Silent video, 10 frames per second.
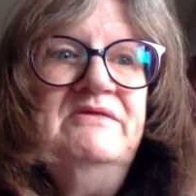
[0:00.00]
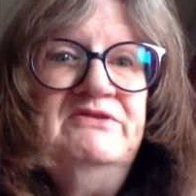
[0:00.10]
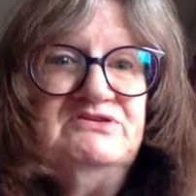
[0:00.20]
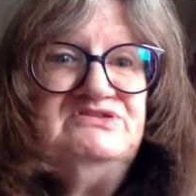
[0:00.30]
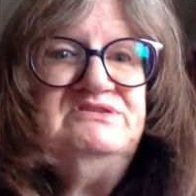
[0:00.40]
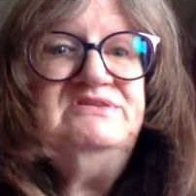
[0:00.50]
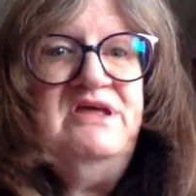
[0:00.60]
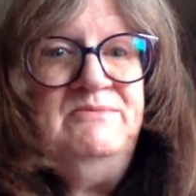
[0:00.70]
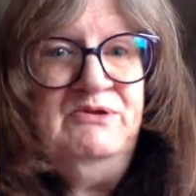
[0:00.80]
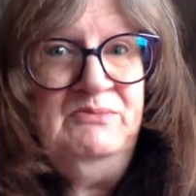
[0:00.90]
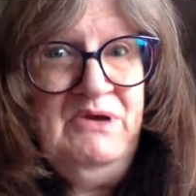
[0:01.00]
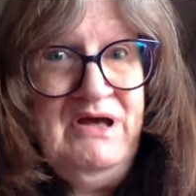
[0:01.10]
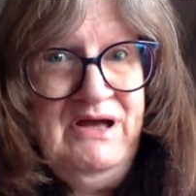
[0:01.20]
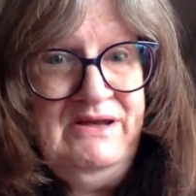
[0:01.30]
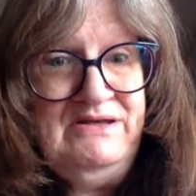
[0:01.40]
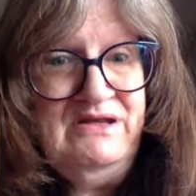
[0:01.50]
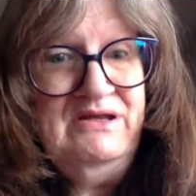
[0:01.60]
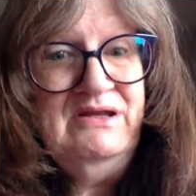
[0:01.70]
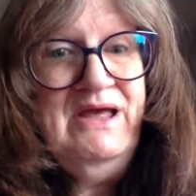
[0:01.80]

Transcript: there's a demon behind it.